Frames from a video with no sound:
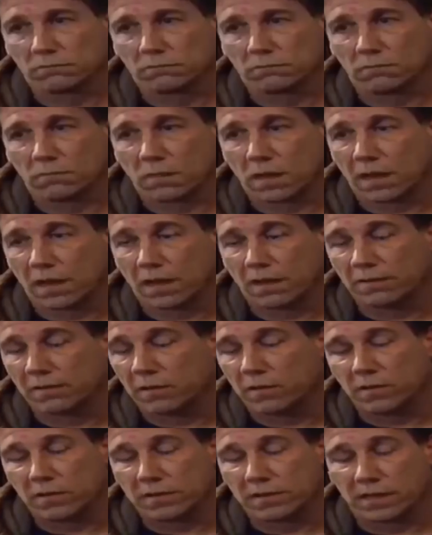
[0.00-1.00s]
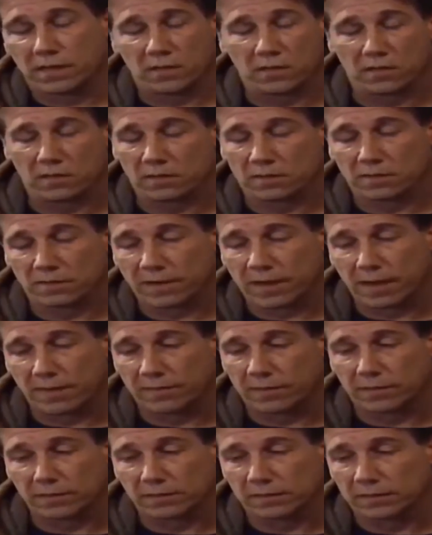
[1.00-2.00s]
anymore, because now that it's flagged, they're
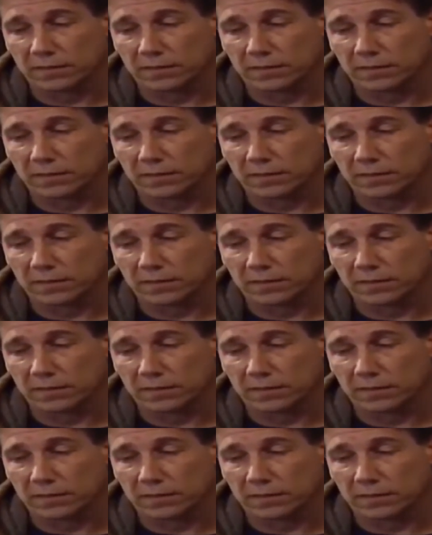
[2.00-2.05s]
not going